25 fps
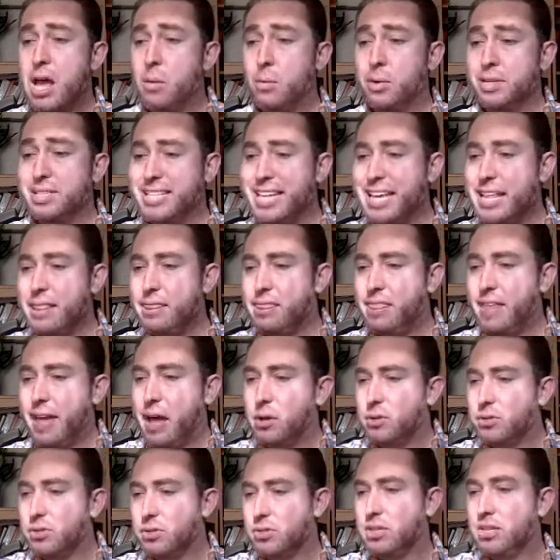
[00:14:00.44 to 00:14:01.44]
With
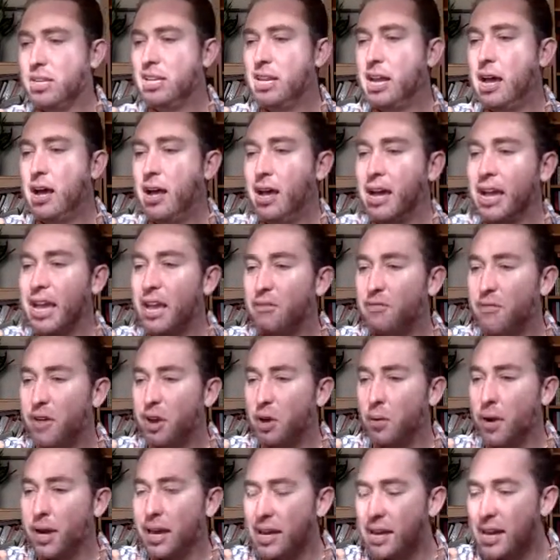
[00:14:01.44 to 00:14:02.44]
10,000
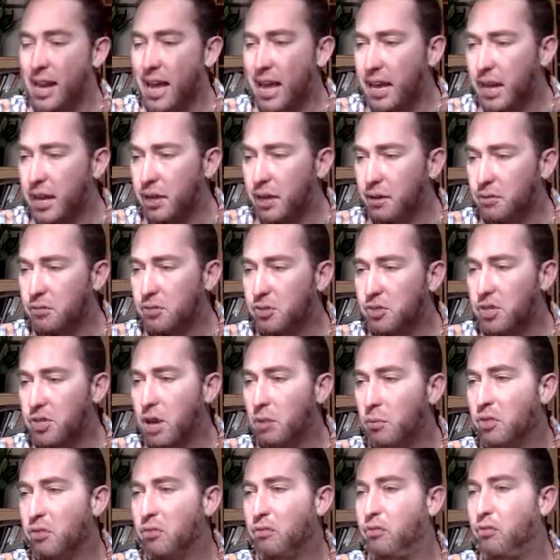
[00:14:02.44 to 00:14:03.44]
confederated natives and
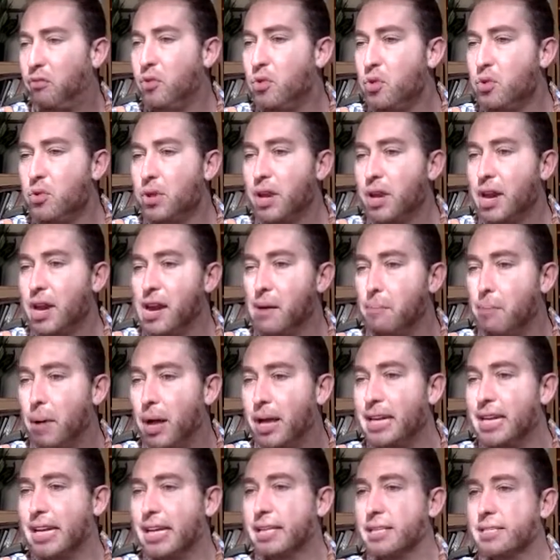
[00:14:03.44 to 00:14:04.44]
with food in
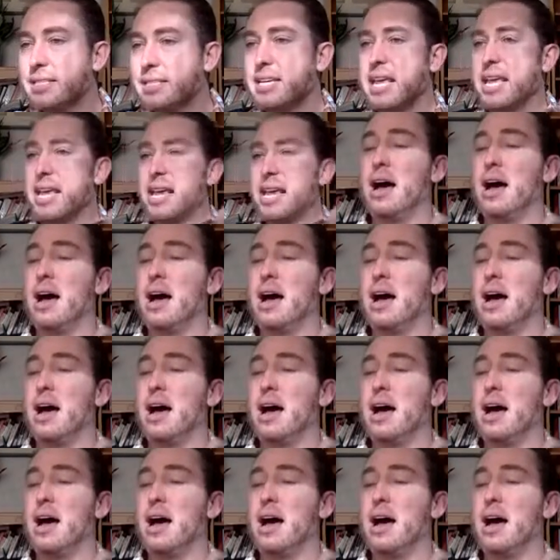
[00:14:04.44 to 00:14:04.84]
abundance,